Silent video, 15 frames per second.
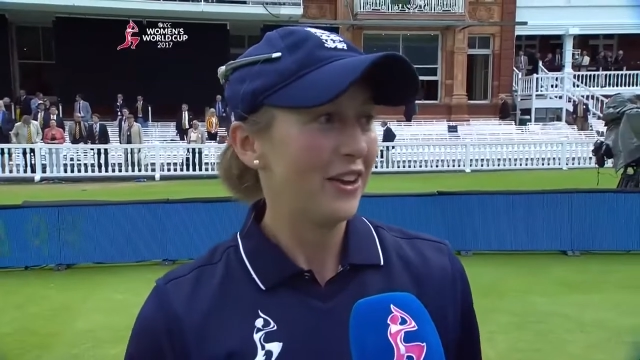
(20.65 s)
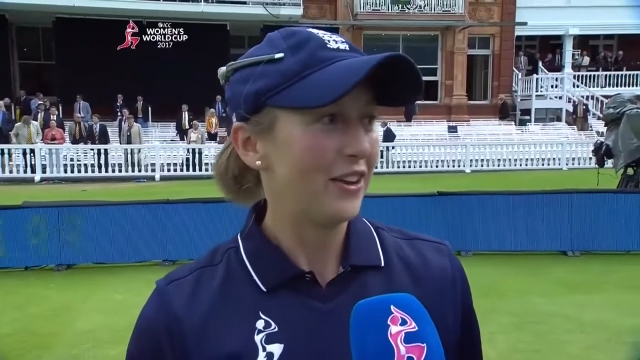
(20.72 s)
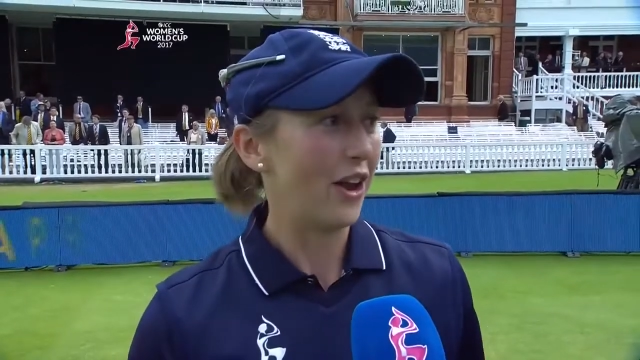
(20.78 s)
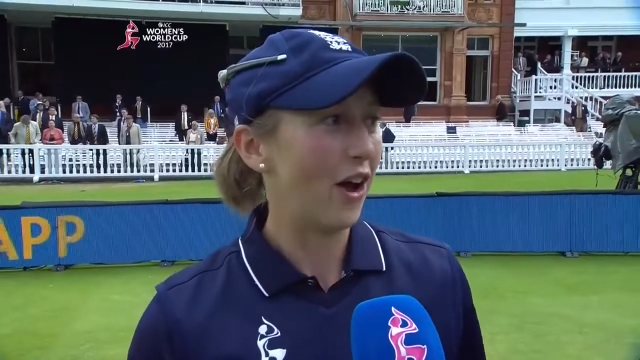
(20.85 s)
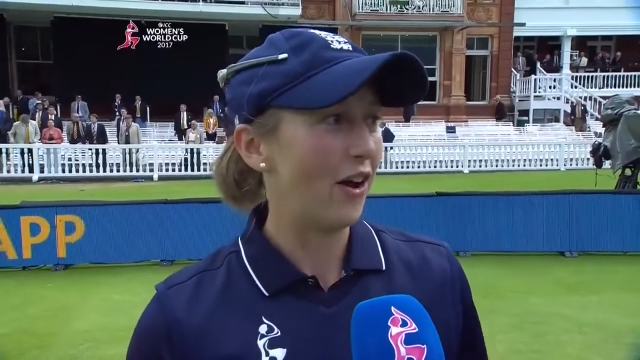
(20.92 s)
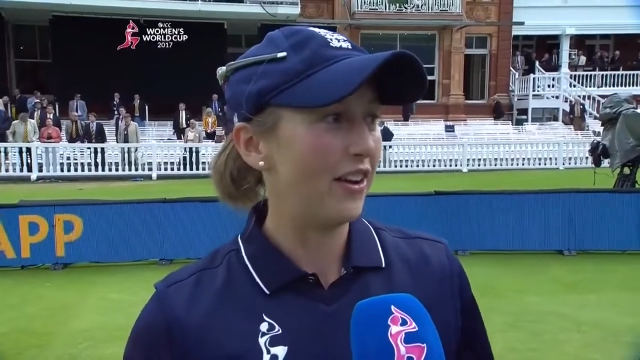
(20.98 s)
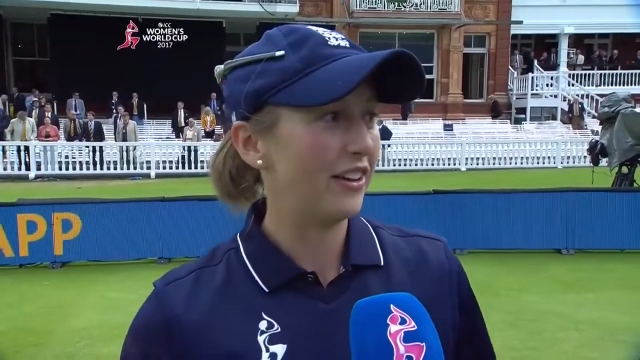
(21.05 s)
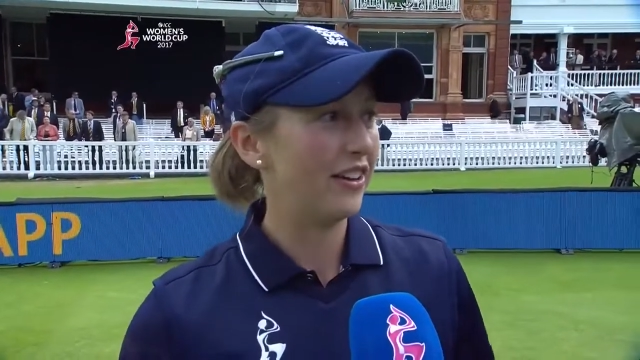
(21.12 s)

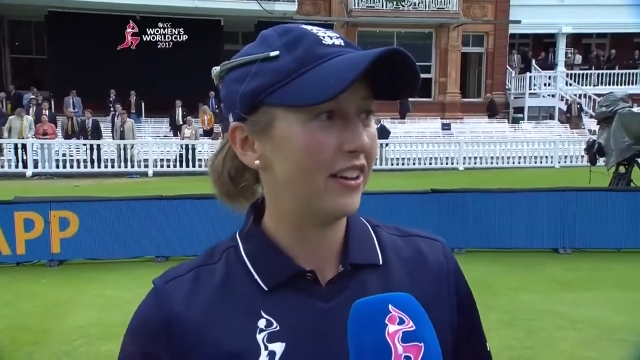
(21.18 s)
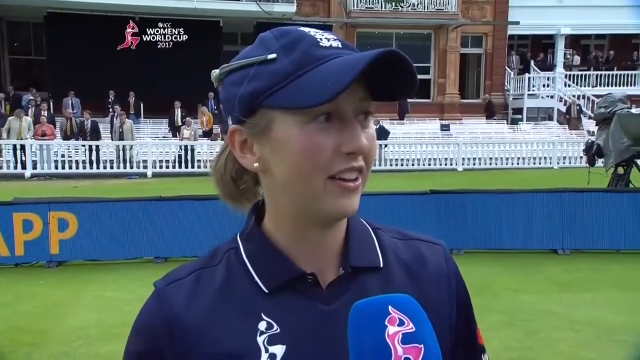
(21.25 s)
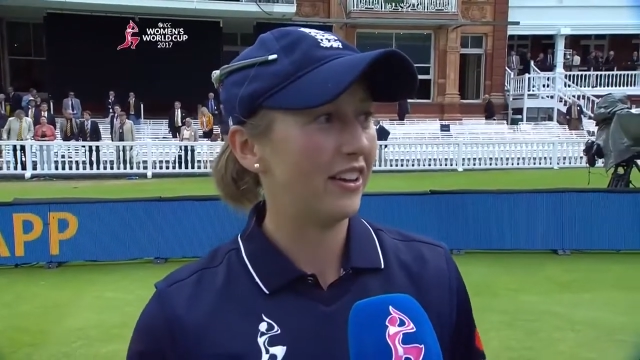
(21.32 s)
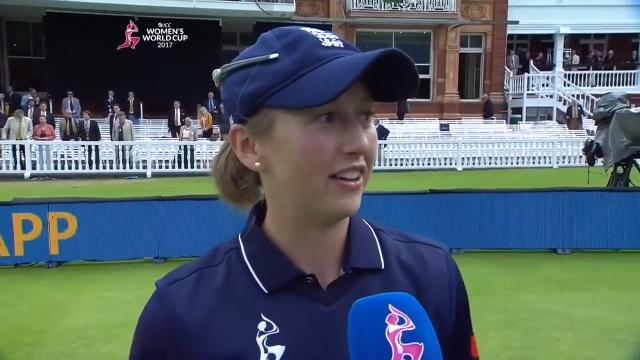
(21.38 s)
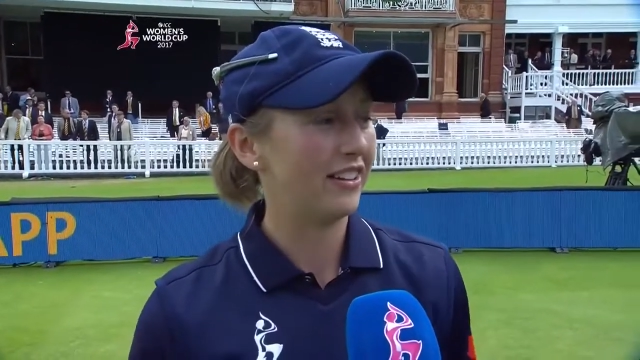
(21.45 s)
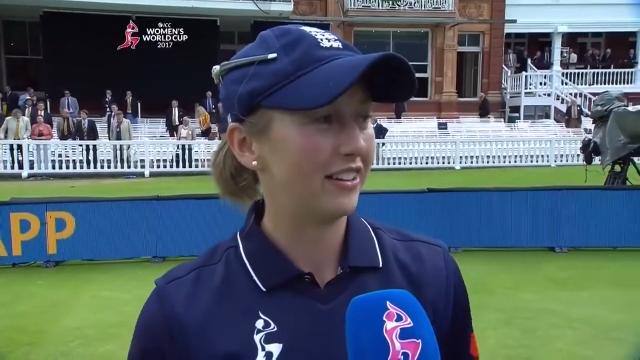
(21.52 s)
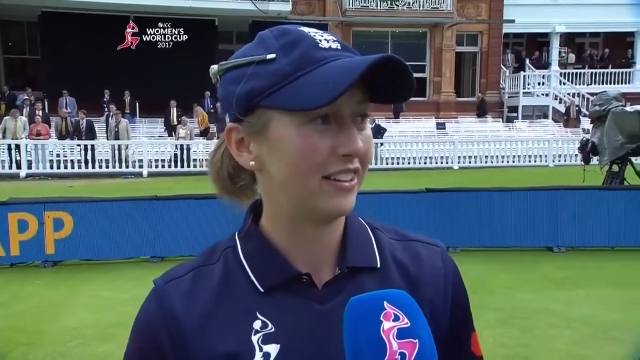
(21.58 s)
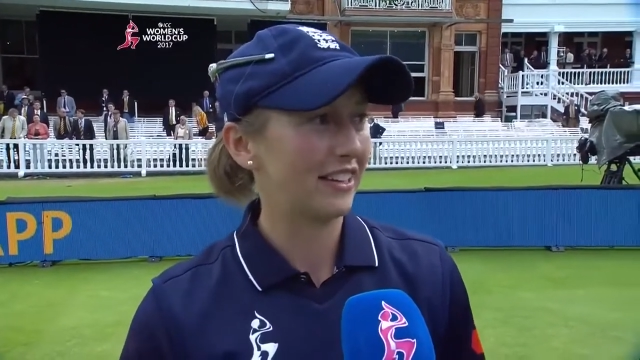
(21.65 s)
knowing
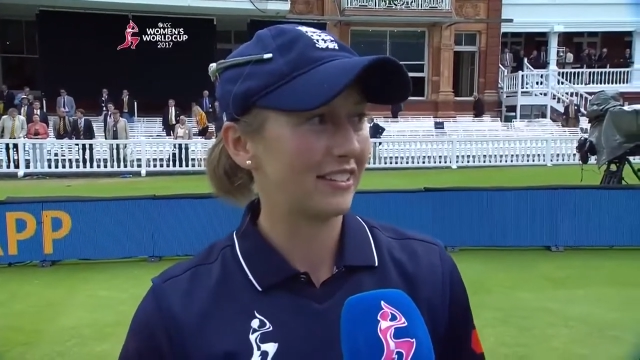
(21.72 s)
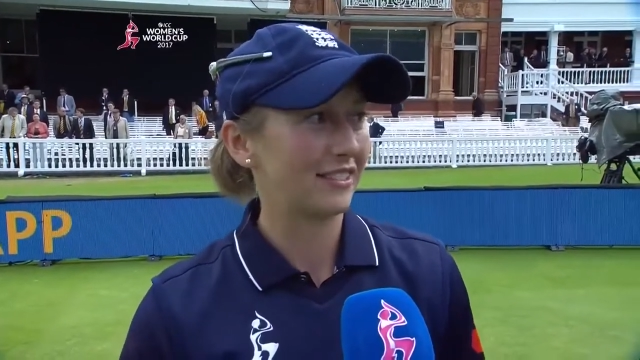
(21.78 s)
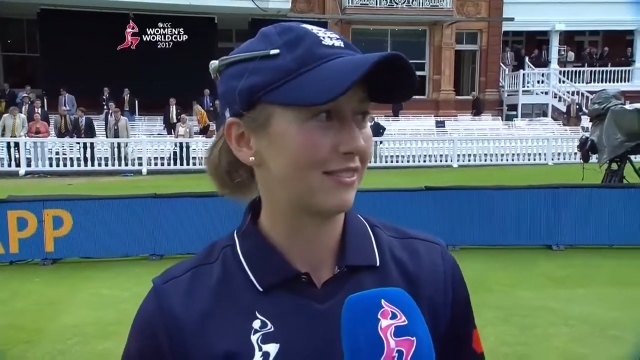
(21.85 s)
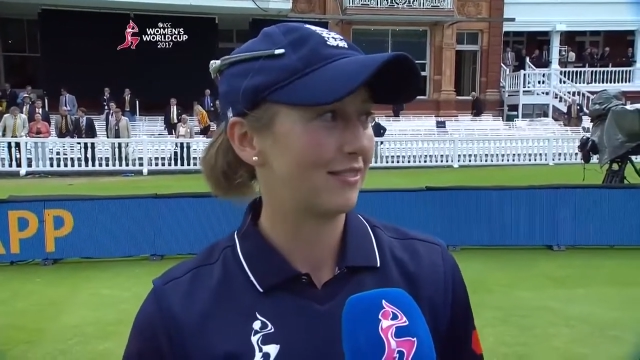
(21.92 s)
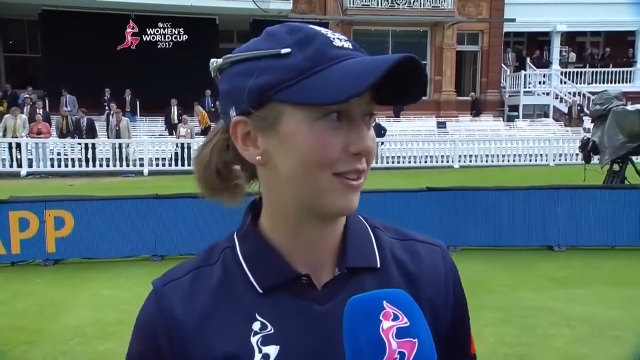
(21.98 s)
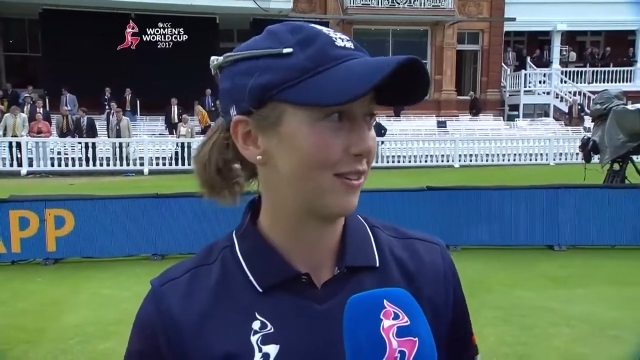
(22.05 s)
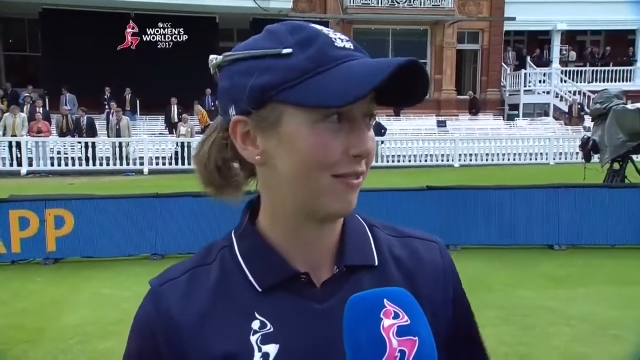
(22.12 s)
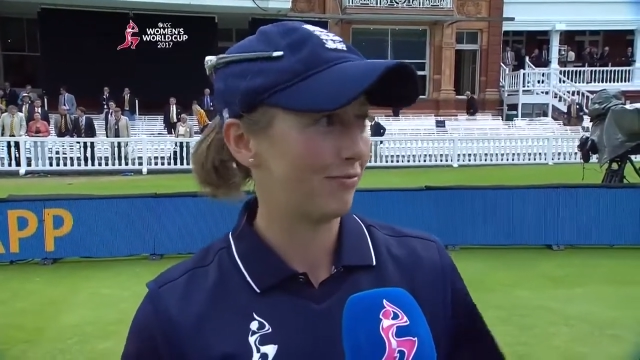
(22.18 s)
that there's